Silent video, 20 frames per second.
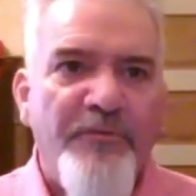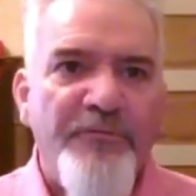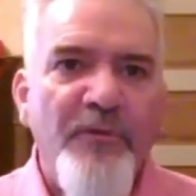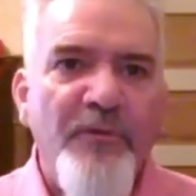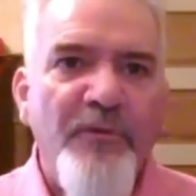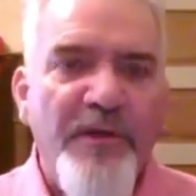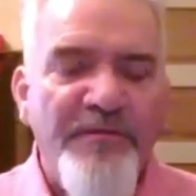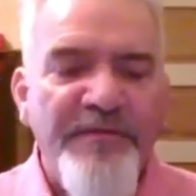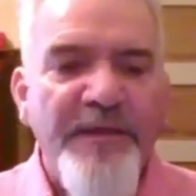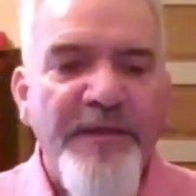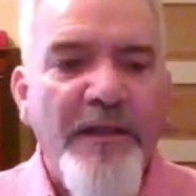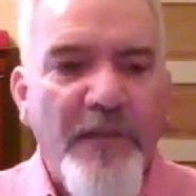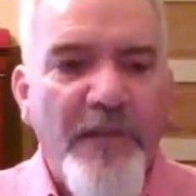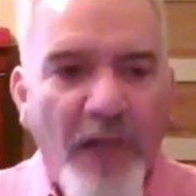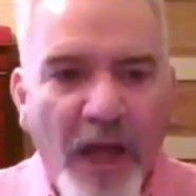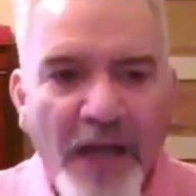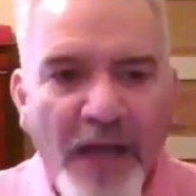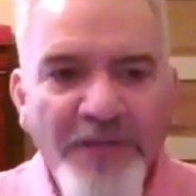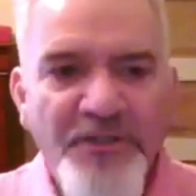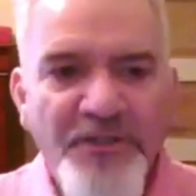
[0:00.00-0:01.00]
through a
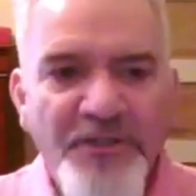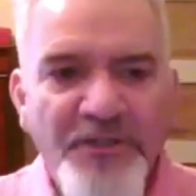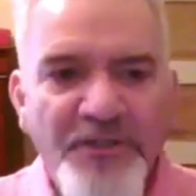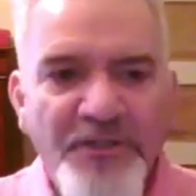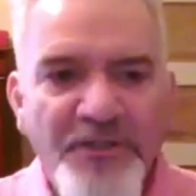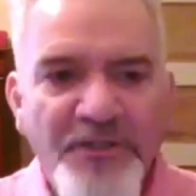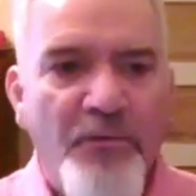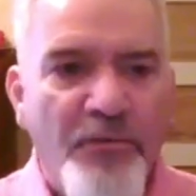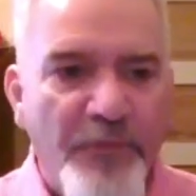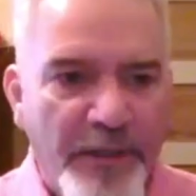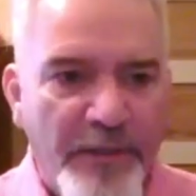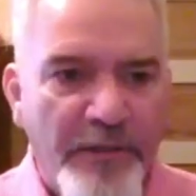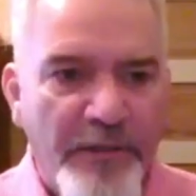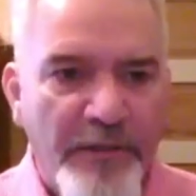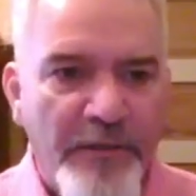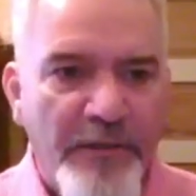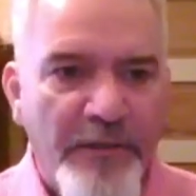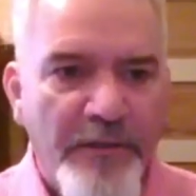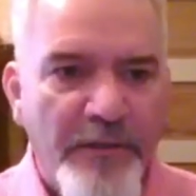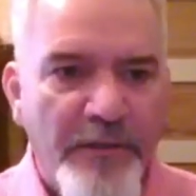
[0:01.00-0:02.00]
theological
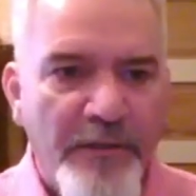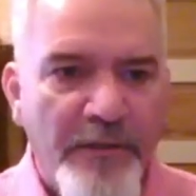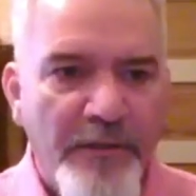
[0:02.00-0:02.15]
grid